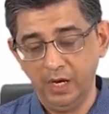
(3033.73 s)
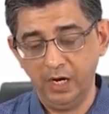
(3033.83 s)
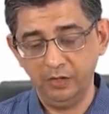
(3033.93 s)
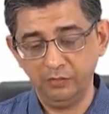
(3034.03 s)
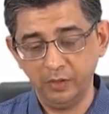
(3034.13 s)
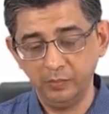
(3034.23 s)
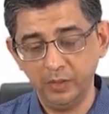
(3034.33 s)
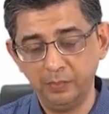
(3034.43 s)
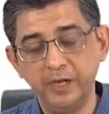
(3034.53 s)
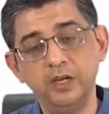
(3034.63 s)
and from the
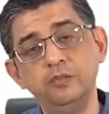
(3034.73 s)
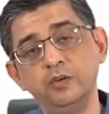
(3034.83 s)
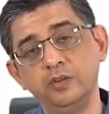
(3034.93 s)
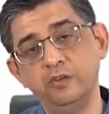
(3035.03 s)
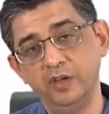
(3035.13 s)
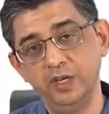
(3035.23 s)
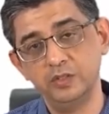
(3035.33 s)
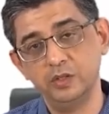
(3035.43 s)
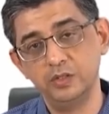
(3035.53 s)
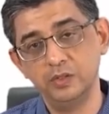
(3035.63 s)
patent fossa
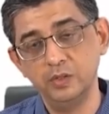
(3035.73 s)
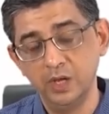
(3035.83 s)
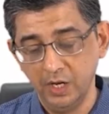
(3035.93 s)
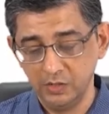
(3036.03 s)
vallis also.